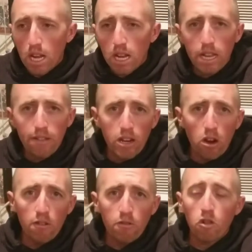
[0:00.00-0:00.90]
living
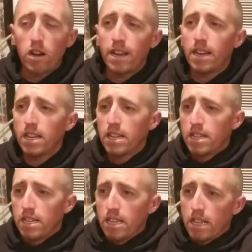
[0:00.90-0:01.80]
off grid.
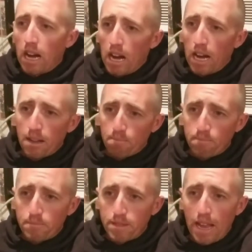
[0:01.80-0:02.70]
Um,
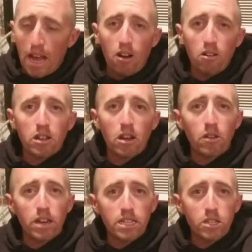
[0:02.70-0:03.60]
now
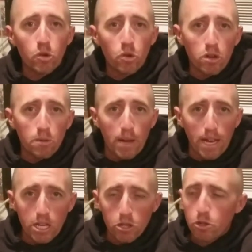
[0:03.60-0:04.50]
going into
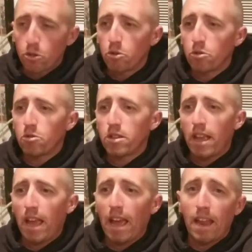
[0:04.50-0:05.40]
petting zoo,
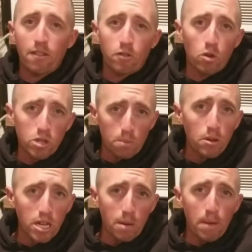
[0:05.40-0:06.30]
and of course, I'm
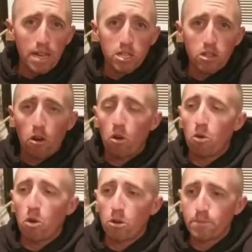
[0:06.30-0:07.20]
going to get back to the whole
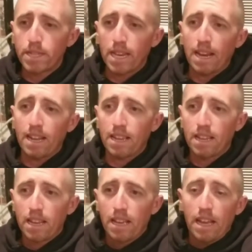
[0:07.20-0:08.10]
homesteading
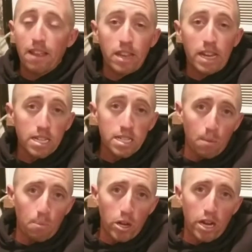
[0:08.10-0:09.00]
in the next
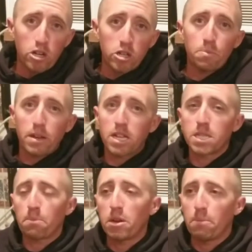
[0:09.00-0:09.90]
couple years because
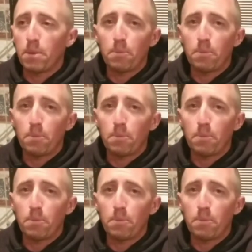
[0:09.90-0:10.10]
I'm going to be